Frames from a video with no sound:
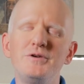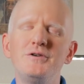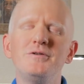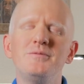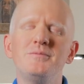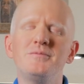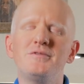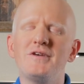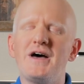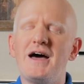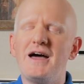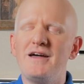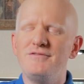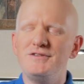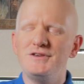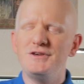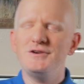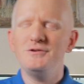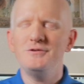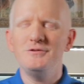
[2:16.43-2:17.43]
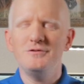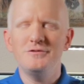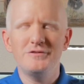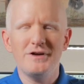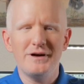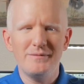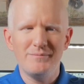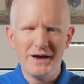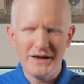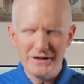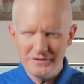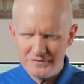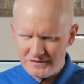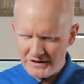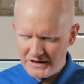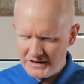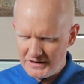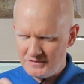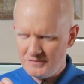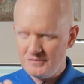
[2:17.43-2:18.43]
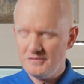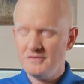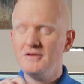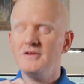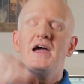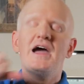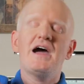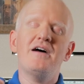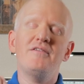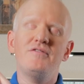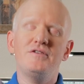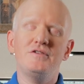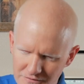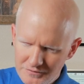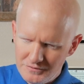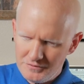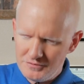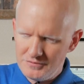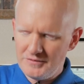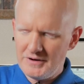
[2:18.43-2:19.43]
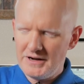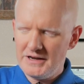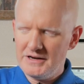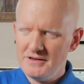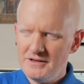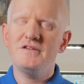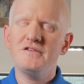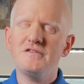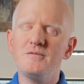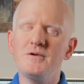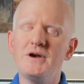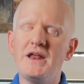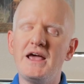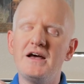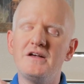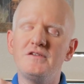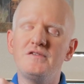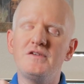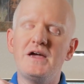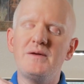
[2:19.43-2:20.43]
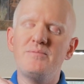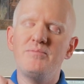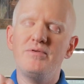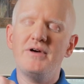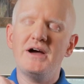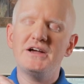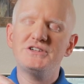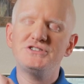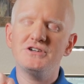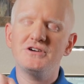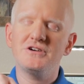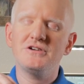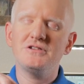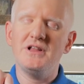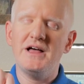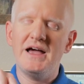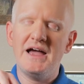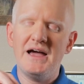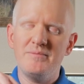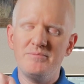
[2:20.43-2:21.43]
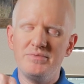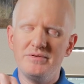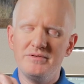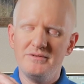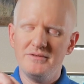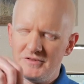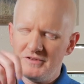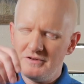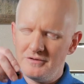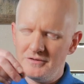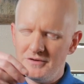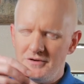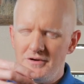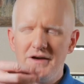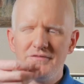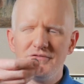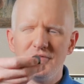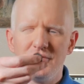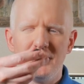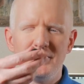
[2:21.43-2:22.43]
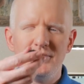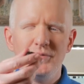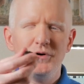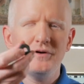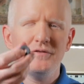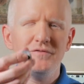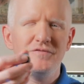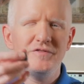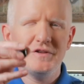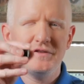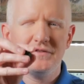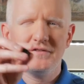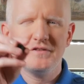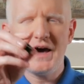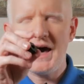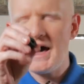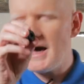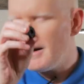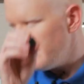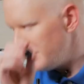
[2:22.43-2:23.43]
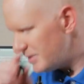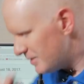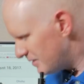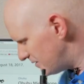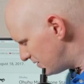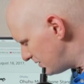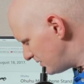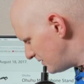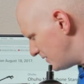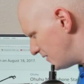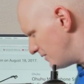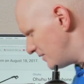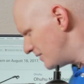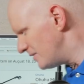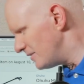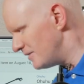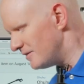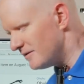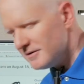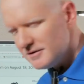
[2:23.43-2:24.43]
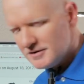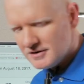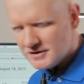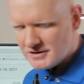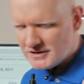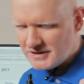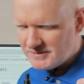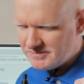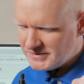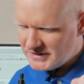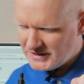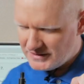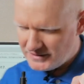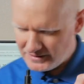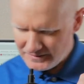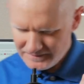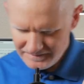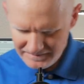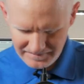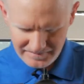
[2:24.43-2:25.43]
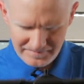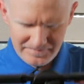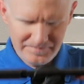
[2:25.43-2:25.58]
booms I've used on mic stands have a screw thread. This one has a pressure clamp, so you have to remove this top clip here,